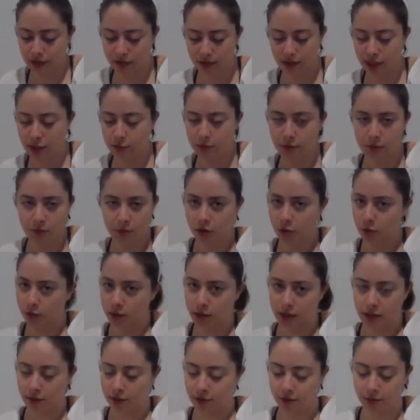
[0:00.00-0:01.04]
these people knew
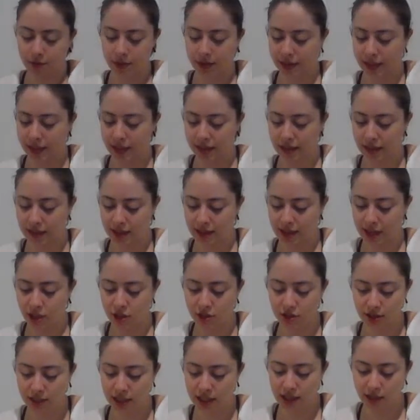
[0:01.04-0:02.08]
what they were doing. Like they
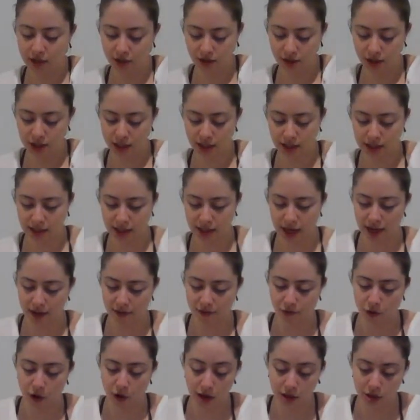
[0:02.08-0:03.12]
just killed this. I
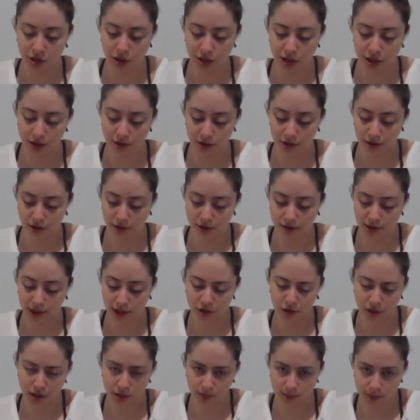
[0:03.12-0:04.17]
have watched other like
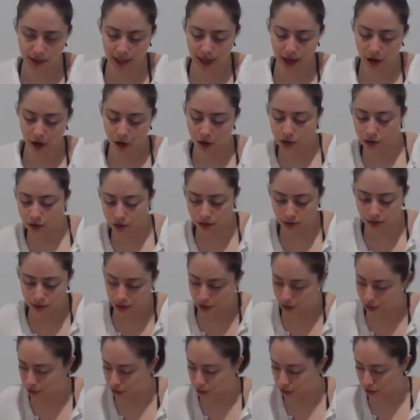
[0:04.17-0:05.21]
Christmas Carol,
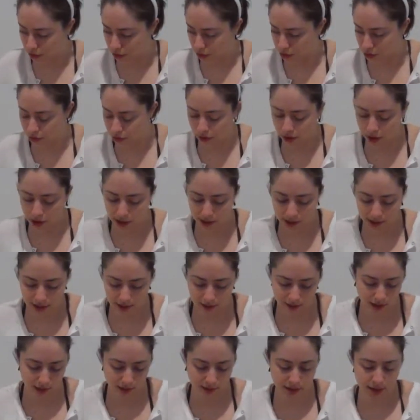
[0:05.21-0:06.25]
you know, Scrooge stories,
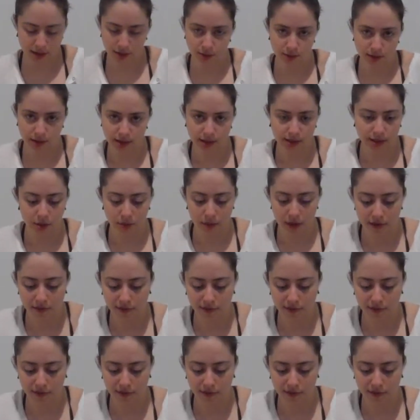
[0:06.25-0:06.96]
and like this one's still my